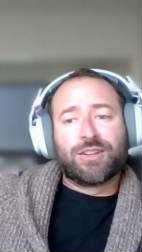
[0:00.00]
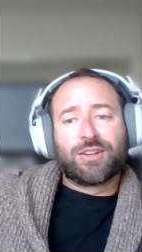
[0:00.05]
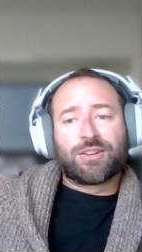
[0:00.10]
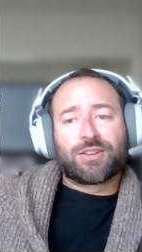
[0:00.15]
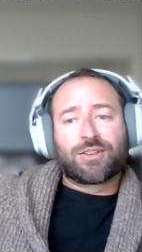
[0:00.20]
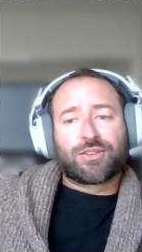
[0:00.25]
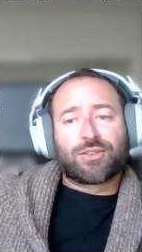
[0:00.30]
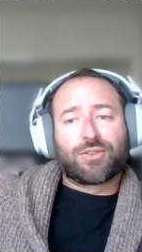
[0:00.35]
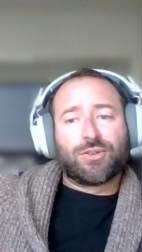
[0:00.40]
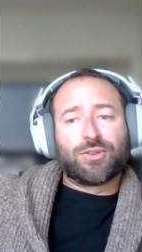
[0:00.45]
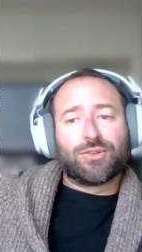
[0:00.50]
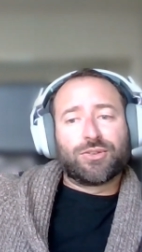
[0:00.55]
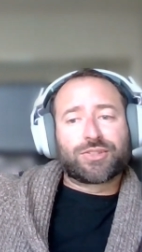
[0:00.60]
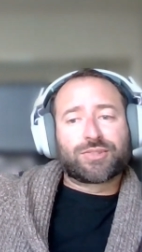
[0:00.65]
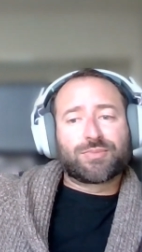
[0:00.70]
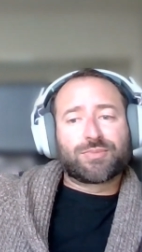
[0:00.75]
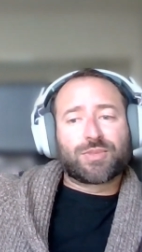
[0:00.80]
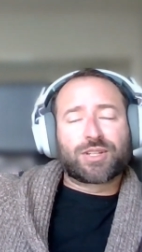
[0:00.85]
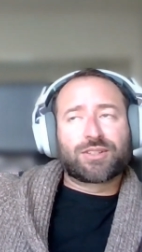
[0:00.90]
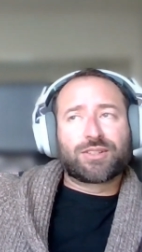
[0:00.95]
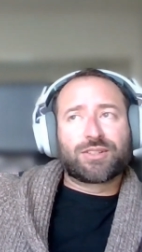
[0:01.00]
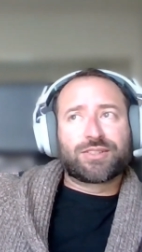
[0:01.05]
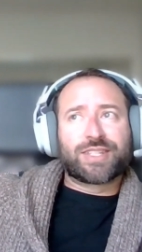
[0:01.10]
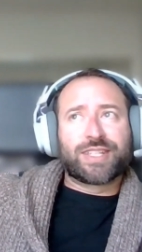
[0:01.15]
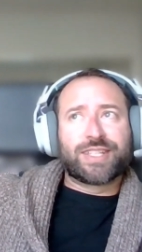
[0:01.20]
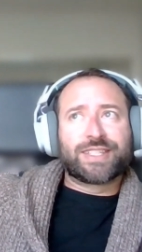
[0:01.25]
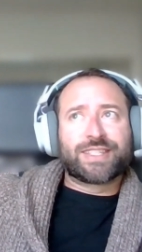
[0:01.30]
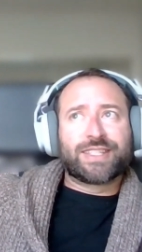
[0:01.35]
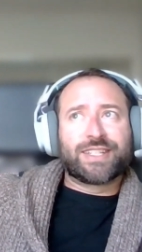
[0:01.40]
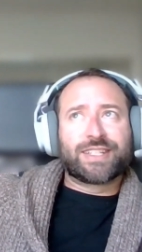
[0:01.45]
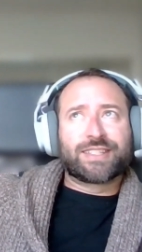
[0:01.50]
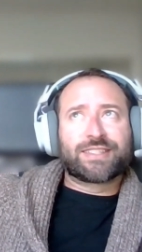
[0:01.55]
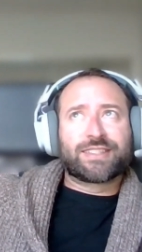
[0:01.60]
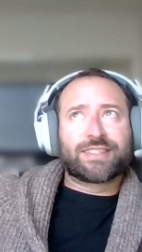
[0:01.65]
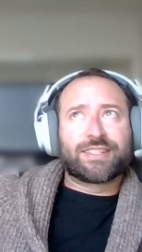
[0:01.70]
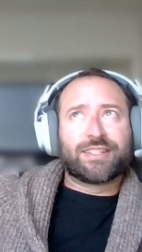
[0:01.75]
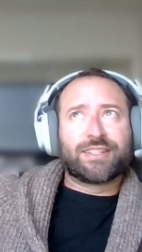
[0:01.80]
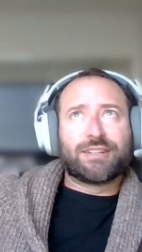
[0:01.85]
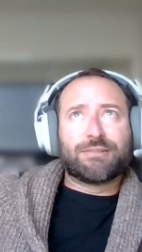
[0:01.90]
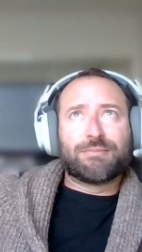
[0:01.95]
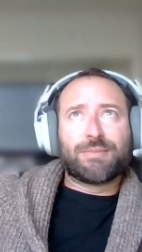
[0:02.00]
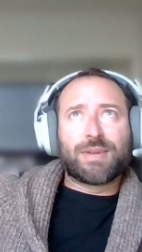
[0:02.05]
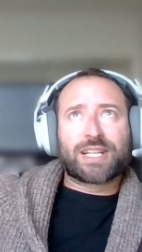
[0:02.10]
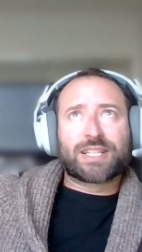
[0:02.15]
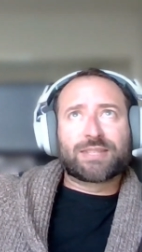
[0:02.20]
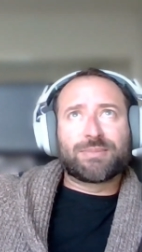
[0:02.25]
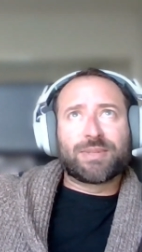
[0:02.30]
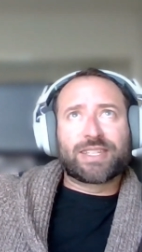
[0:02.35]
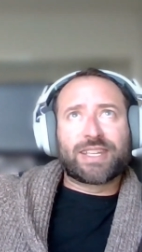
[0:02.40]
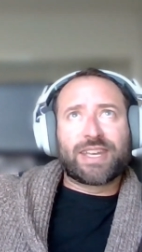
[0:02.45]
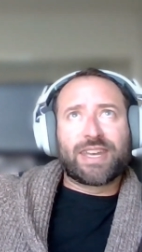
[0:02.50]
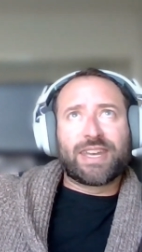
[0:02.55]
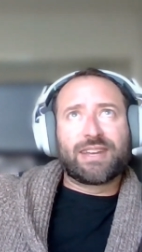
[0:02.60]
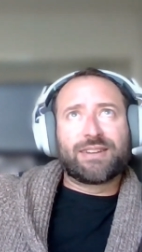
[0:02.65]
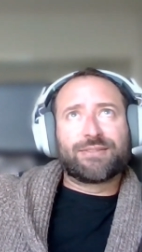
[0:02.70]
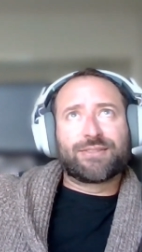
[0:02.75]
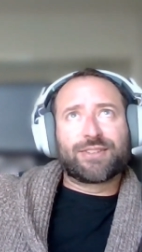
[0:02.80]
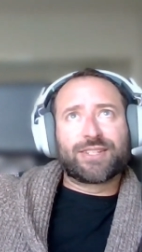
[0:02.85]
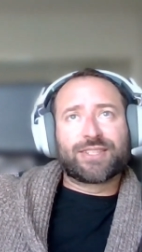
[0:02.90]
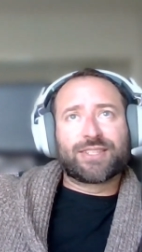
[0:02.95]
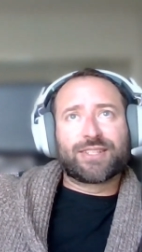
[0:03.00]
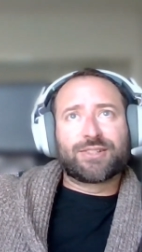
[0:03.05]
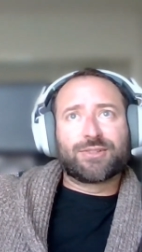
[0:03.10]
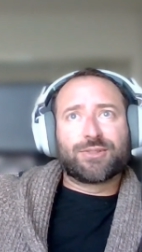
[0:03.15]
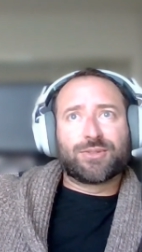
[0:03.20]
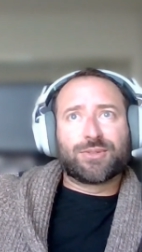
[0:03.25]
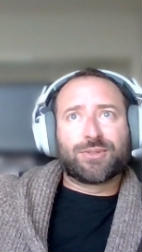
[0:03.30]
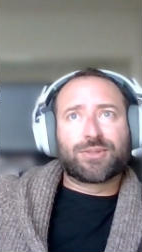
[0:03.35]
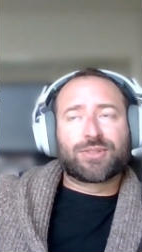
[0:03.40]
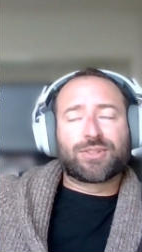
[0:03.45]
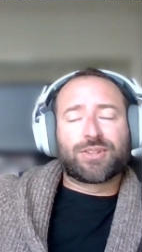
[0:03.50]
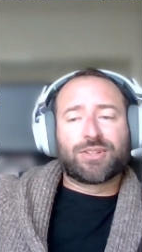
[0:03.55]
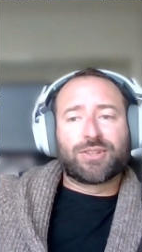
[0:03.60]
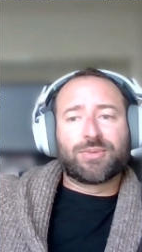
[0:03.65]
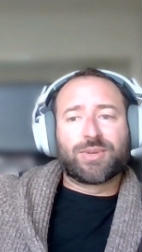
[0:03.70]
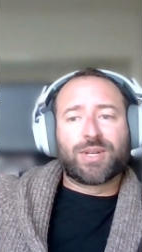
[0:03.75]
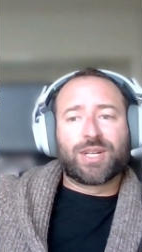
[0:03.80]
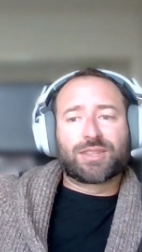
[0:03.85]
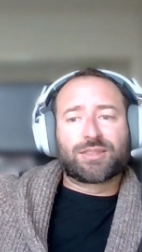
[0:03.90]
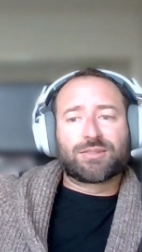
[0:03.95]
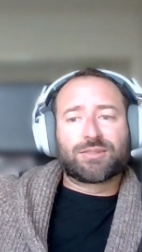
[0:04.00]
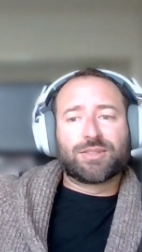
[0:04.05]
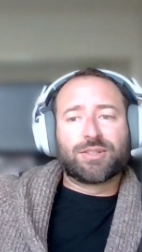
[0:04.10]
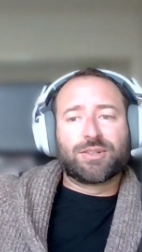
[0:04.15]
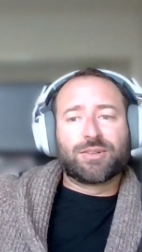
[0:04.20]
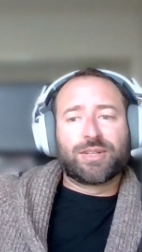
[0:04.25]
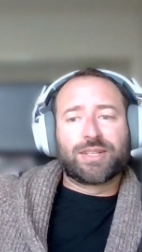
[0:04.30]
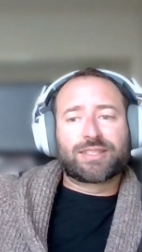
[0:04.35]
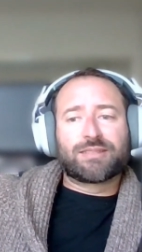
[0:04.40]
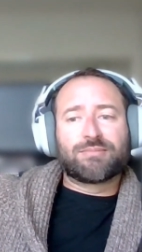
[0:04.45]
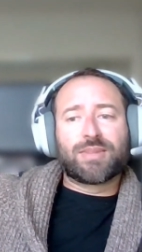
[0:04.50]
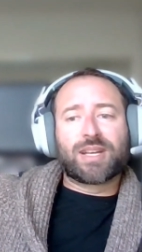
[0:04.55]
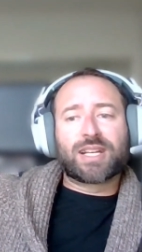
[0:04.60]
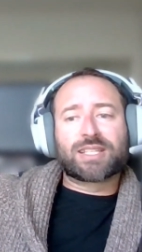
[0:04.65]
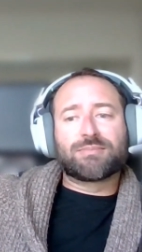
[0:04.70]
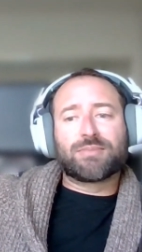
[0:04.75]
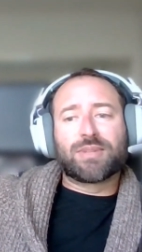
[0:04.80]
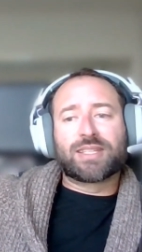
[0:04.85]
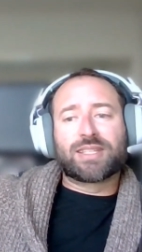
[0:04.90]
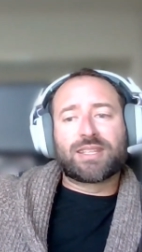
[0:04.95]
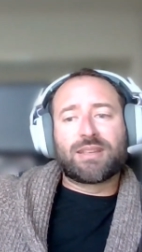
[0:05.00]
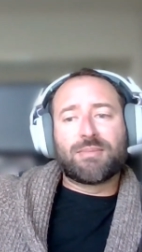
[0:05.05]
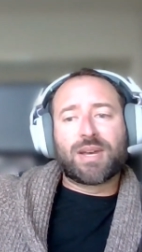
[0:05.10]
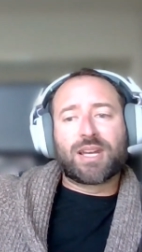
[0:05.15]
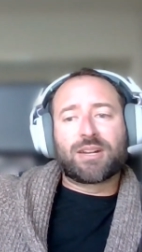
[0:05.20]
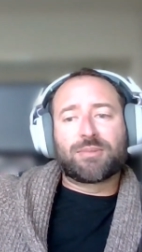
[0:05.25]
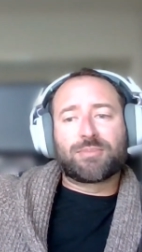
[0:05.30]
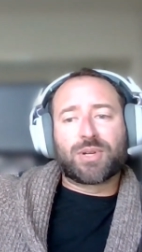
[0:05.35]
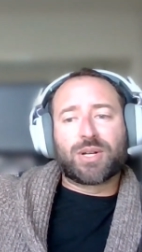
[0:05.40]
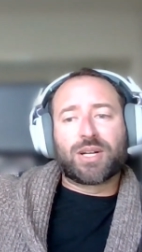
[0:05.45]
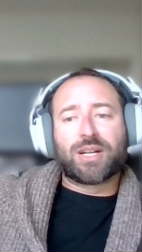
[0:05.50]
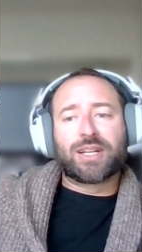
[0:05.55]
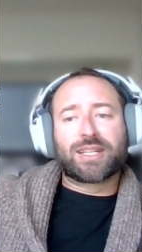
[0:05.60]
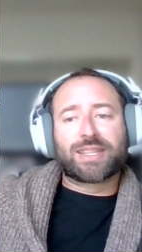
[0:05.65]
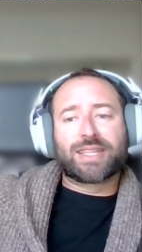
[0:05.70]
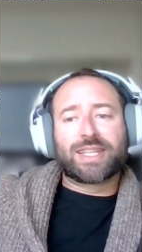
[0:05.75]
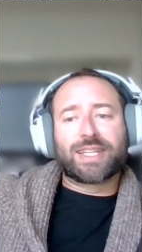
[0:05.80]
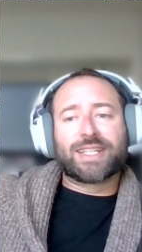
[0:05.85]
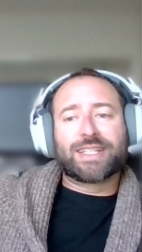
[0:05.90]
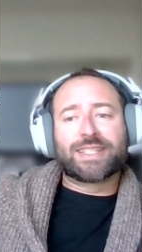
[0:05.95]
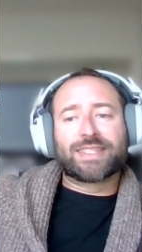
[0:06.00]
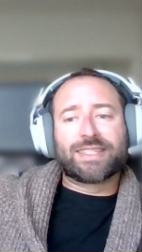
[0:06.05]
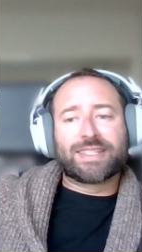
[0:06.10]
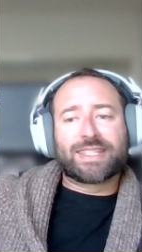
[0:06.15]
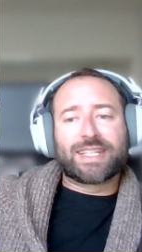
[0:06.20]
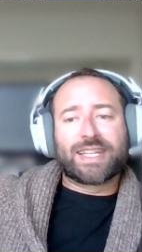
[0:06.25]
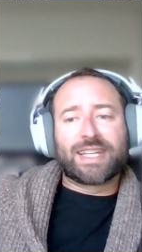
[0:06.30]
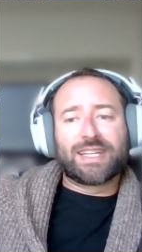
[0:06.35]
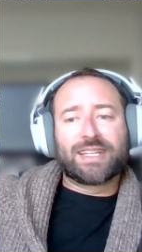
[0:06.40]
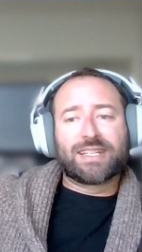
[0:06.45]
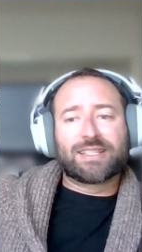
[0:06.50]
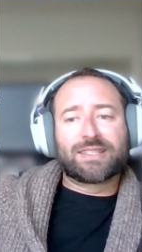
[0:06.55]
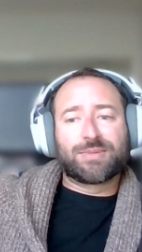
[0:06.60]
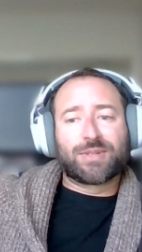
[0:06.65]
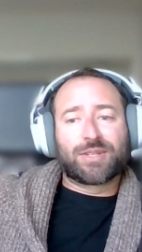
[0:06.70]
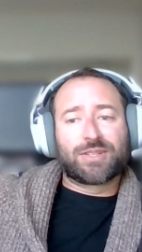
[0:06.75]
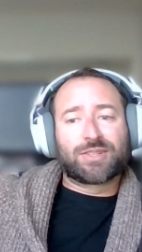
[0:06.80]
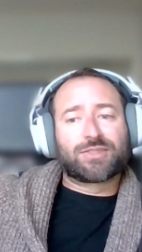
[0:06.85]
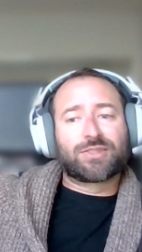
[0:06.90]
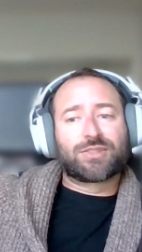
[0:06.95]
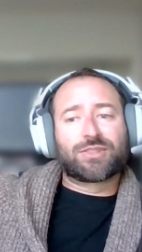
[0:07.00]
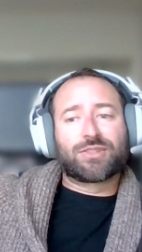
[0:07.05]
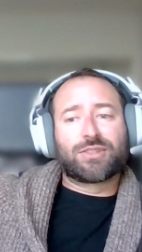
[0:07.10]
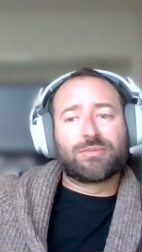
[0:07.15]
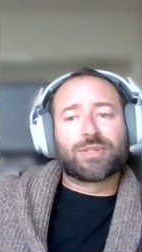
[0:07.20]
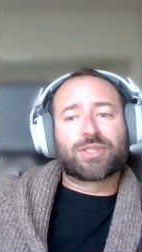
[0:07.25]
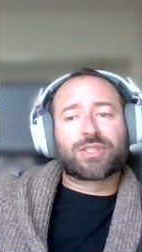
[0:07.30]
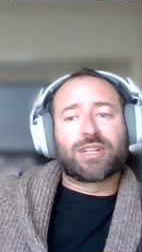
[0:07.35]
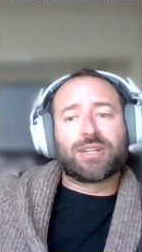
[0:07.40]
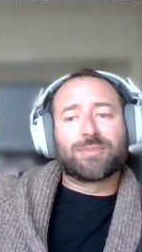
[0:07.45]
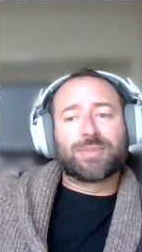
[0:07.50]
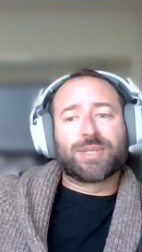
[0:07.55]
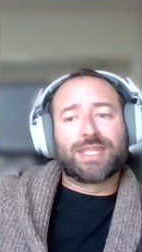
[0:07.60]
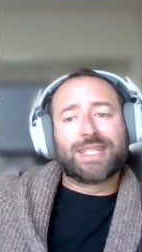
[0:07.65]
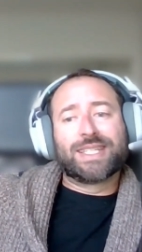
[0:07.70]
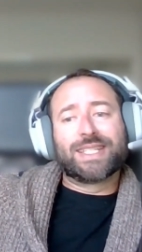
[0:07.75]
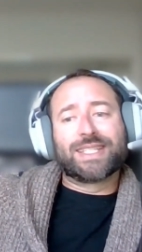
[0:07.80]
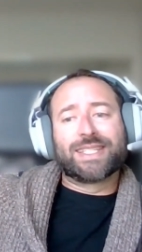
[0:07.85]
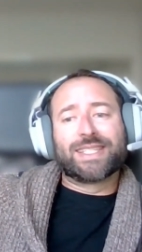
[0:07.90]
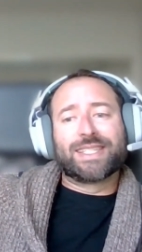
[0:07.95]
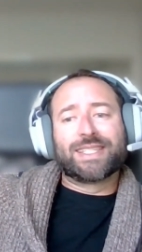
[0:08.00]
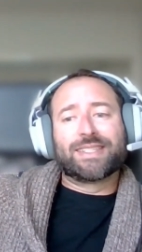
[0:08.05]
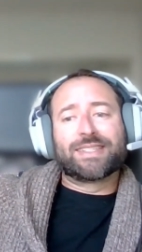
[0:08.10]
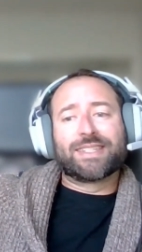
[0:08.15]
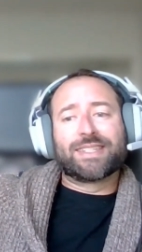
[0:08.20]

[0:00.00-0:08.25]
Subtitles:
Our goal as marketers isn't necessarily to maximize every single order on the way through. It's to maximize the amount of product that gets into hands because there's too much competition these